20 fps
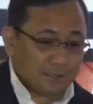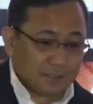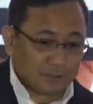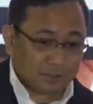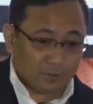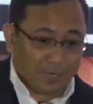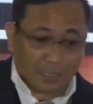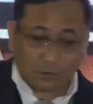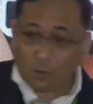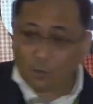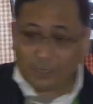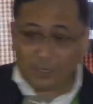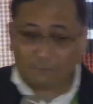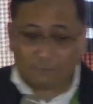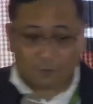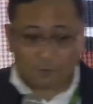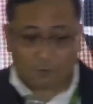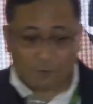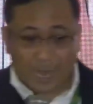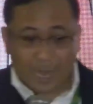So not only
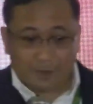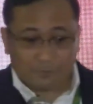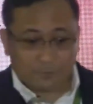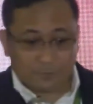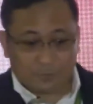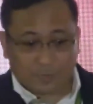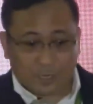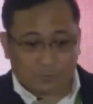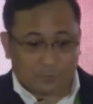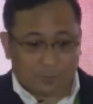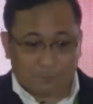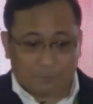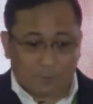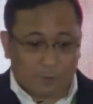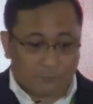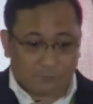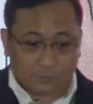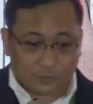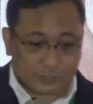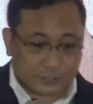for crime, you can
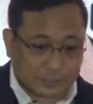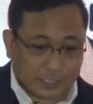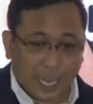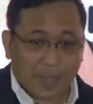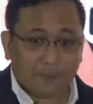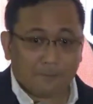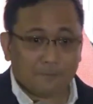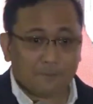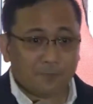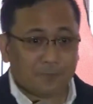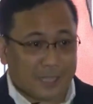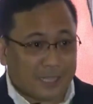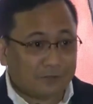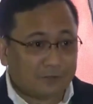report for scam,